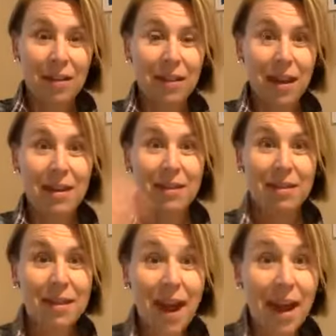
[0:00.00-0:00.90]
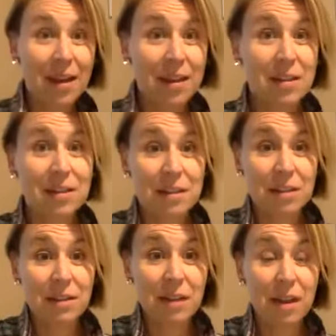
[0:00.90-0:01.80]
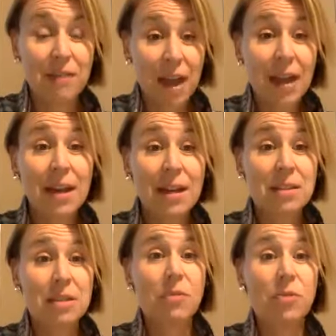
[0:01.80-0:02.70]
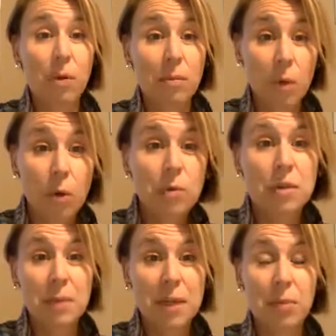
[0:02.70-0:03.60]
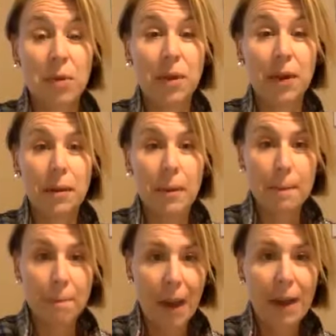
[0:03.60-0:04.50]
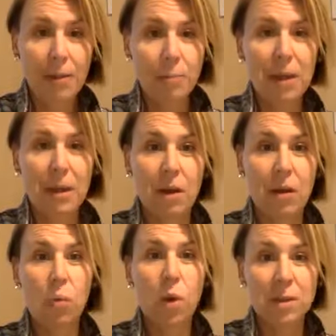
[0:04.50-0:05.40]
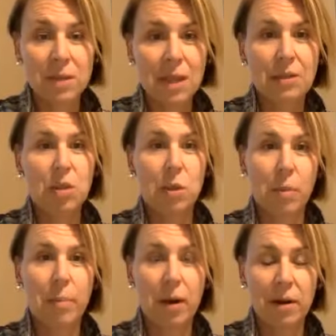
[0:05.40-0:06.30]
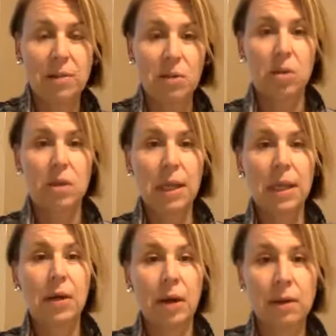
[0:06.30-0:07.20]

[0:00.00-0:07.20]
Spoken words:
Like that is for most people, in my opinion, what sets you apart as a good leader.